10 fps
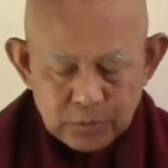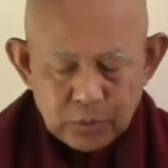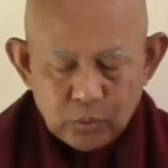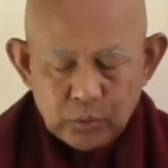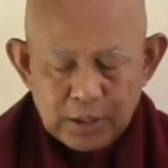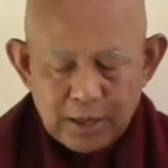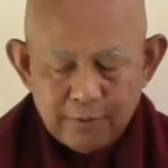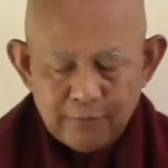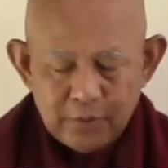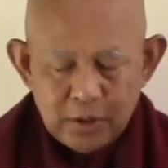We
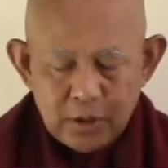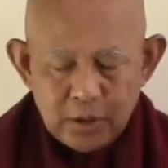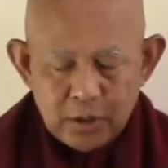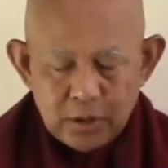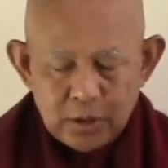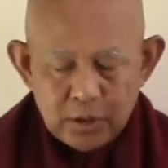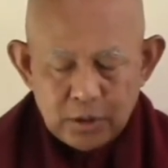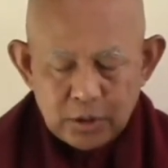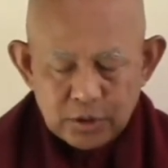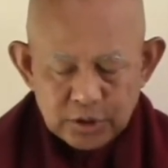have
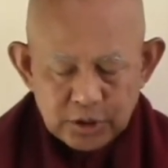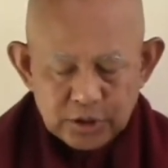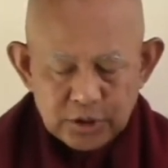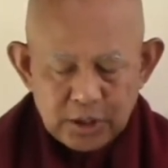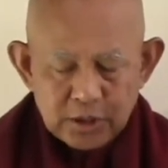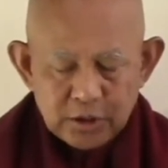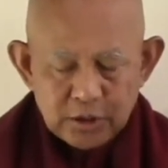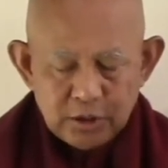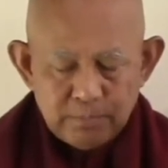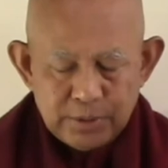6
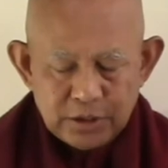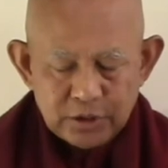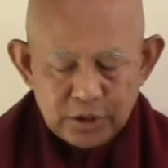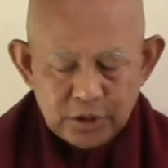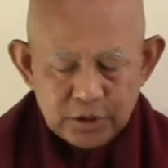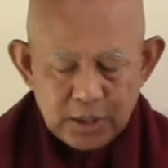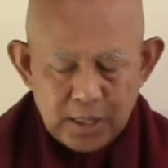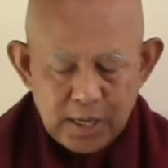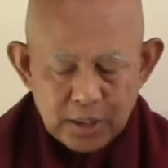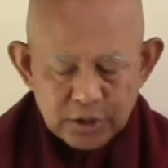internal bases
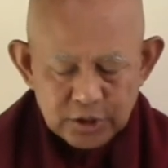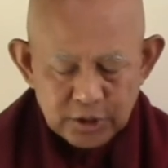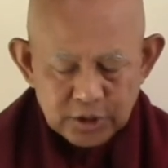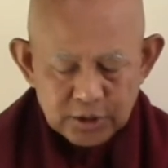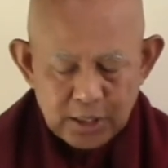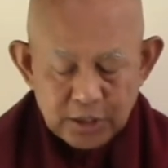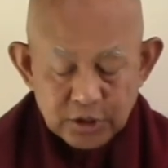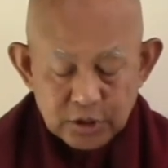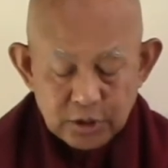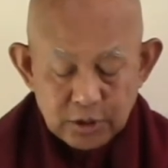and 6
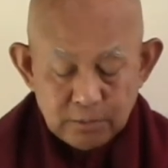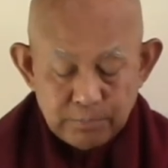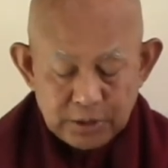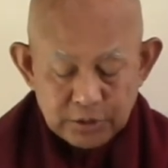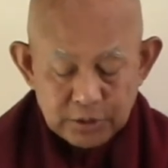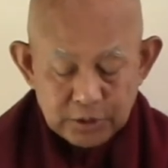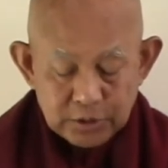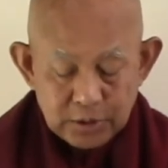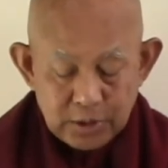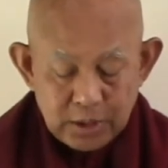external bases.
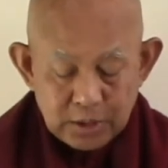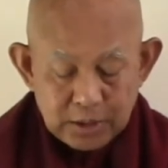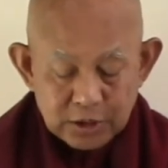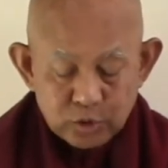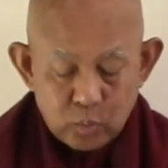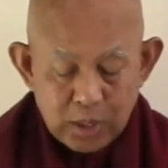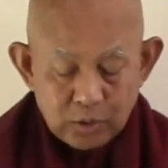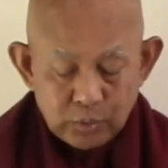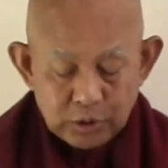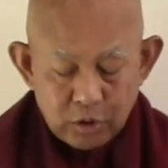That's why
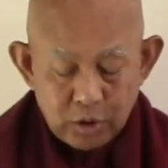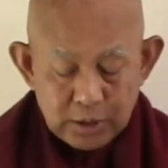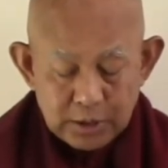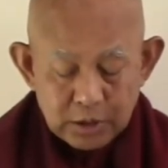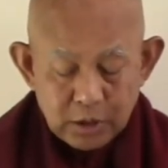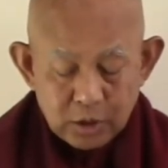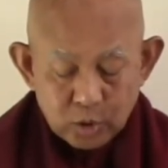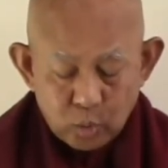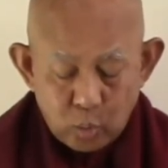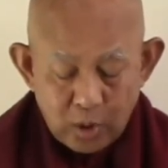we call it
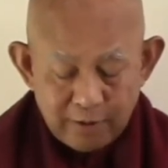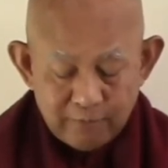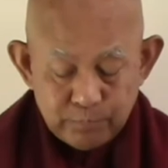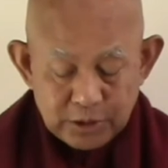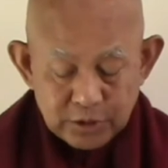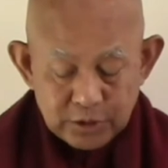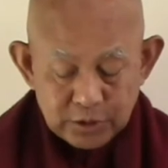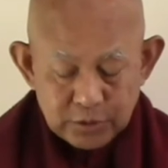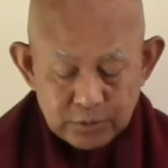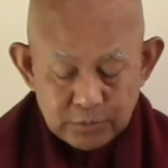12 bases.